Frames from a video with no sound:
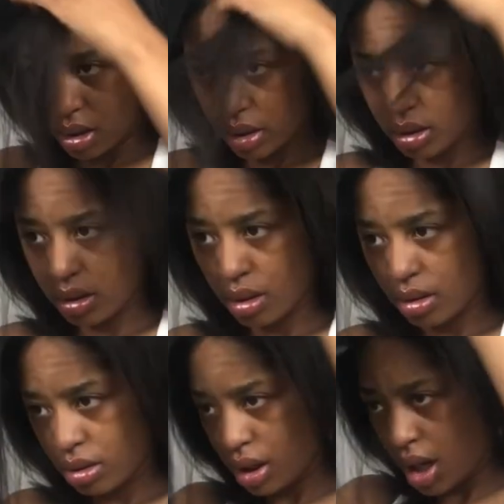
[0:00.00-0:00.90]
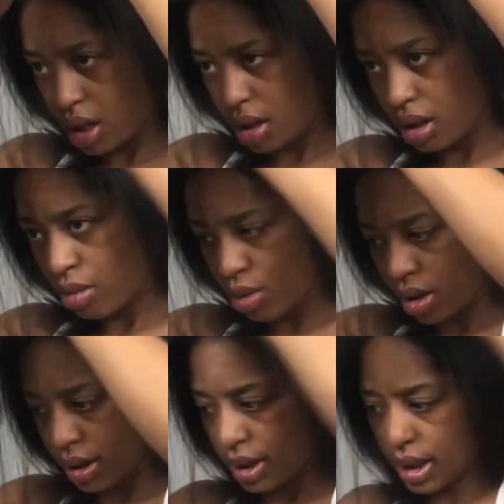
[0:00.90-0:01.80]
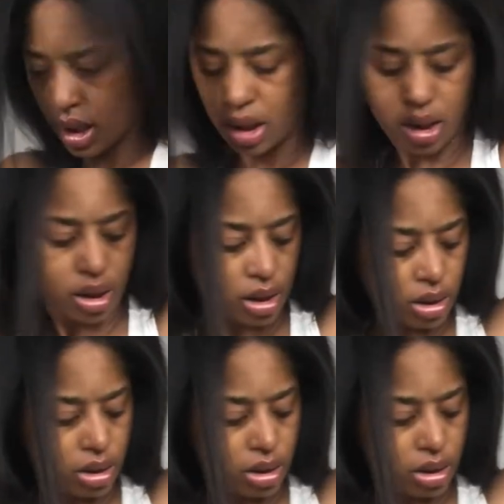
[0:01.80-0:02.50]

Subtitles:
So taking small sections.